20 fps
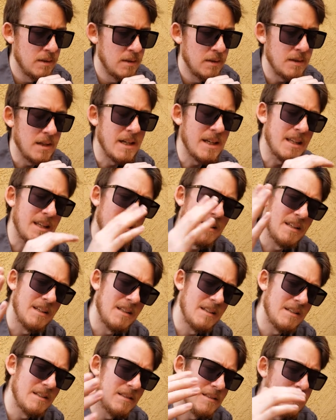Like
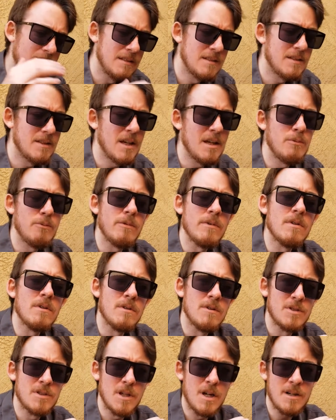Ken
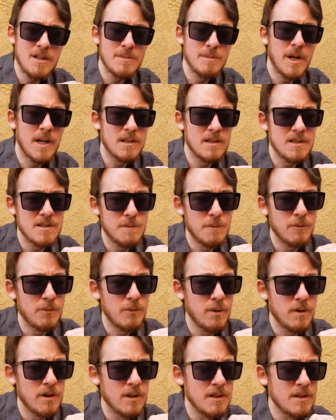Willer's talked about this
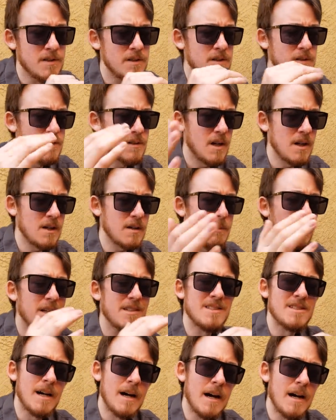before. He's talked about
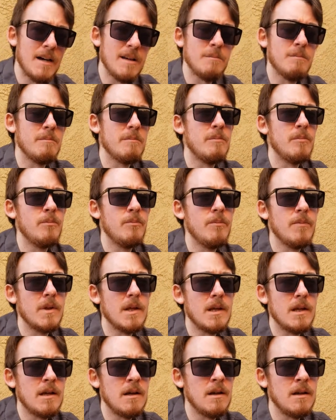time
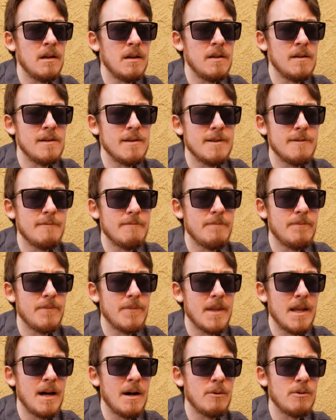and
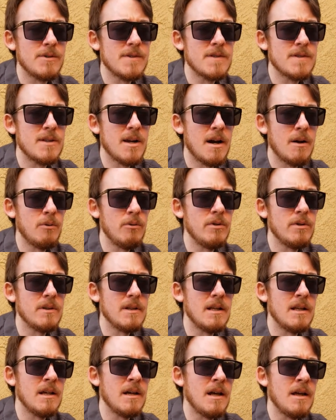how it's not
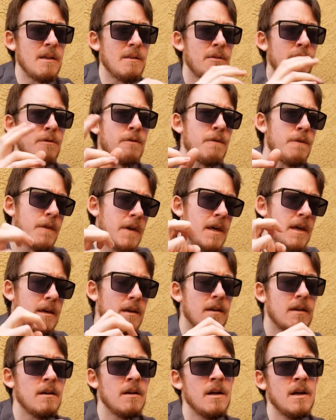really a
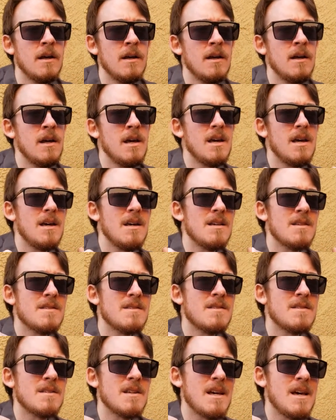thing.
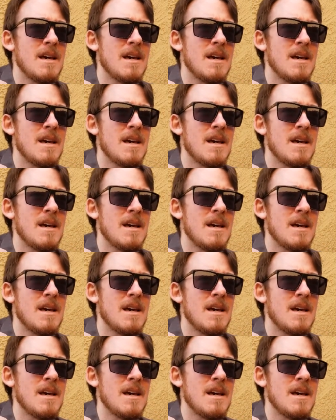It's